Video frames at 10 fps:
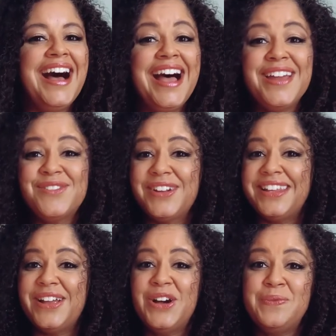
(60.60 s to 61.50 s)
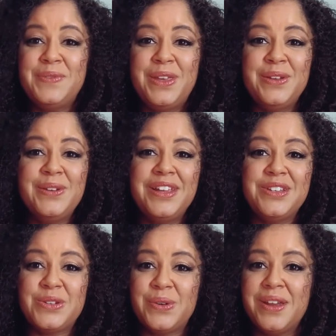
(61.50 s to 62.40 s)
I really hope you
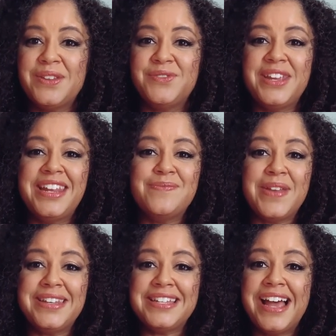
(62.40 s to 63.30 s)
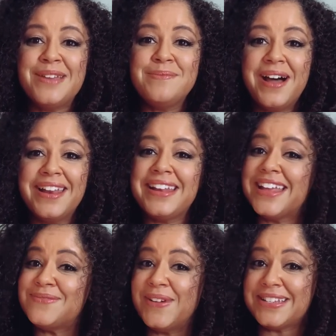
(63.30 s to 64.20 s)
enjoy reading Bedtime Bonnet as
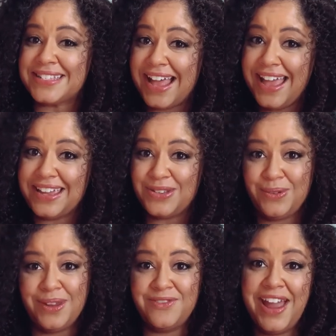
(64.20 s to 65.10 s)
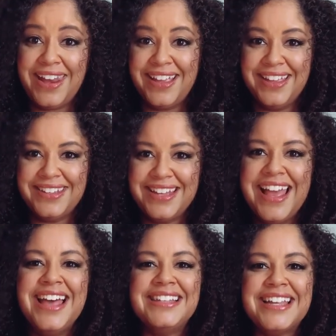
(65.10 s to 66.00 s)
much as I enjoyed writing it.
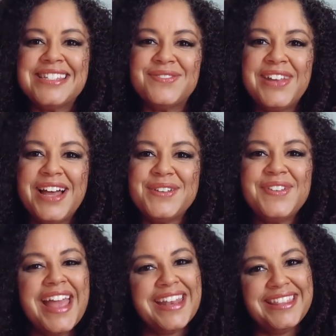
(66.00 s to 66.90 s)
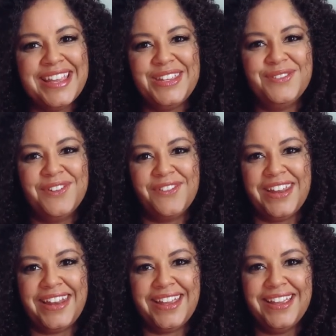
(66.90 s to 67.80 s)
Lots of love, and thank you for
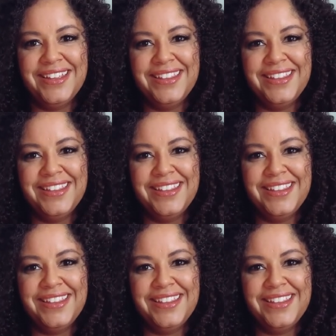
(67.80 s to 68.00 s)
reading.